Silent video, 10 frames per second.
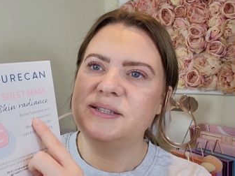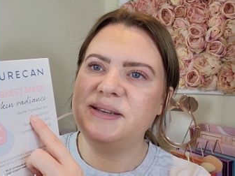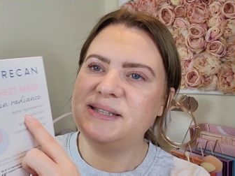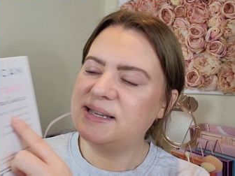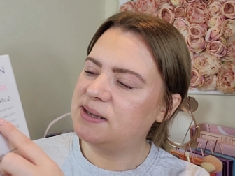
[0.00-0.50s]
So
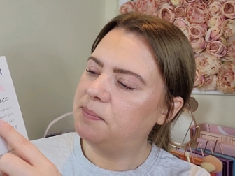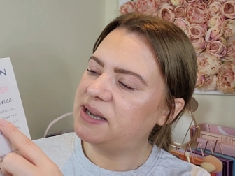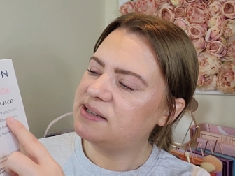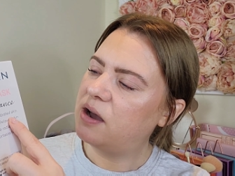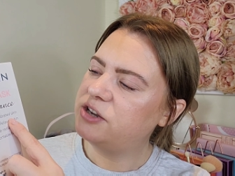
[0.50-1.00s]
it says
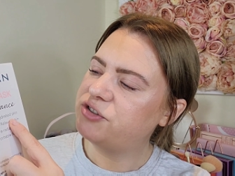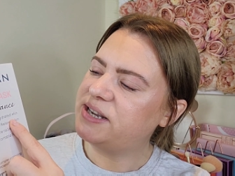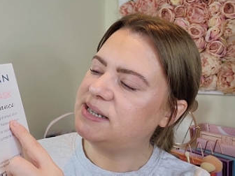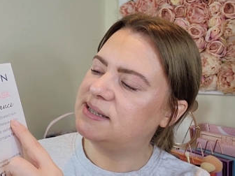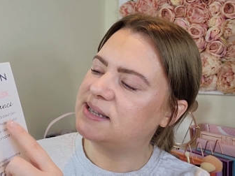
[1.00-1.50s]
better
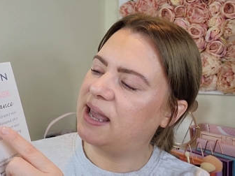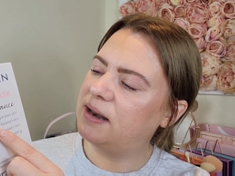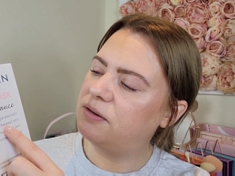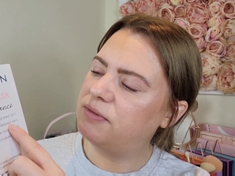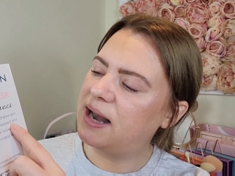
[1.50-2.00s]
hydrated
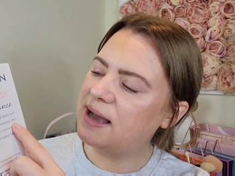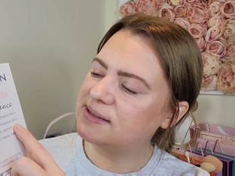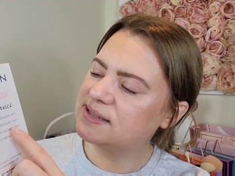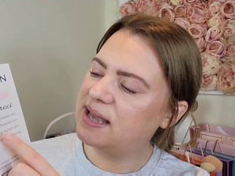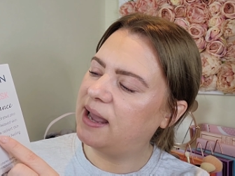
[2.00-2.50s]
skin,
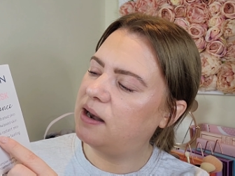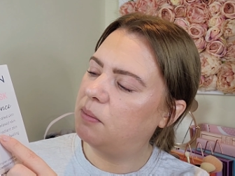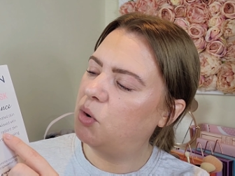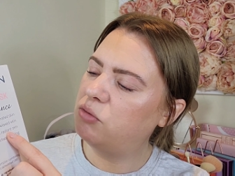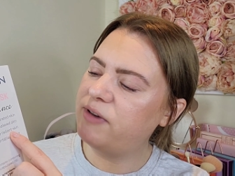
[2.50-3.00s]
relaxed skin,
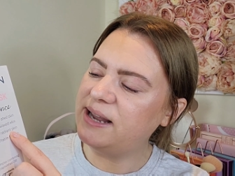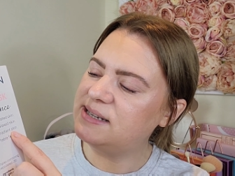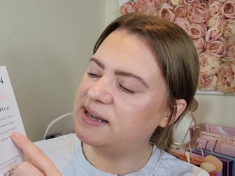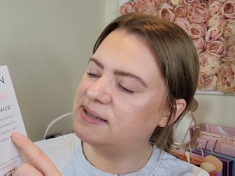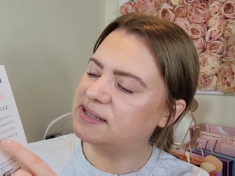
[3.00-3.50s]
more
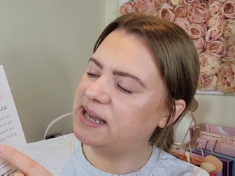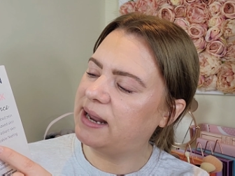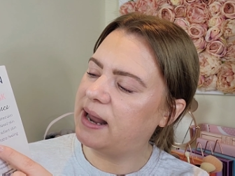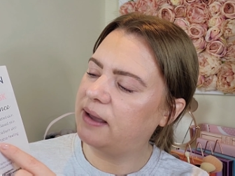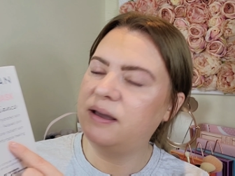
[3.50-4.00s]
radiant
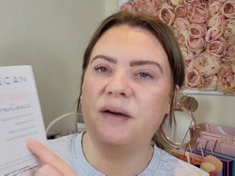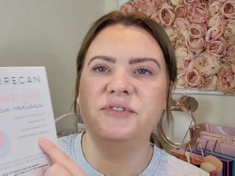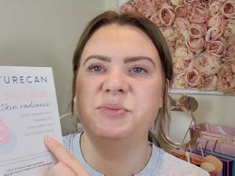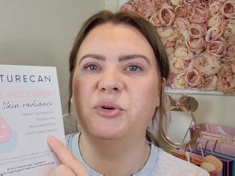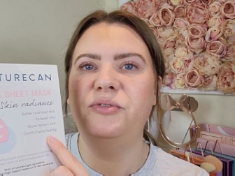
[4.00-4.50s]
skin and
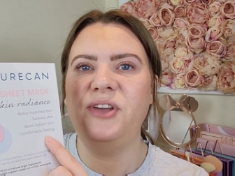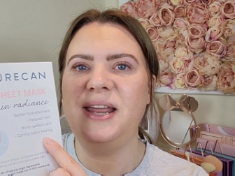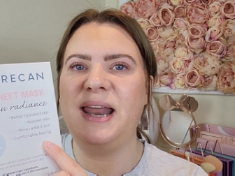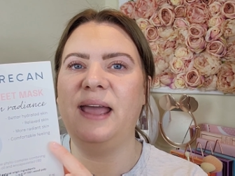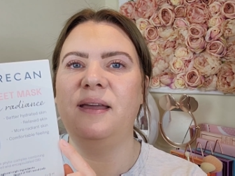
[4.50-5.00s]
comfortable
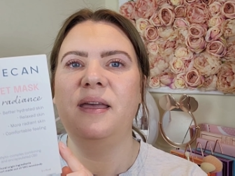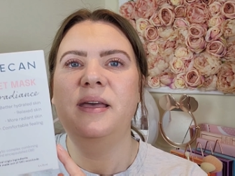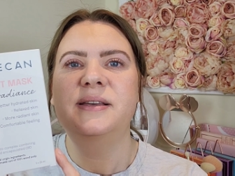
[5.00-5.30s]
feeling.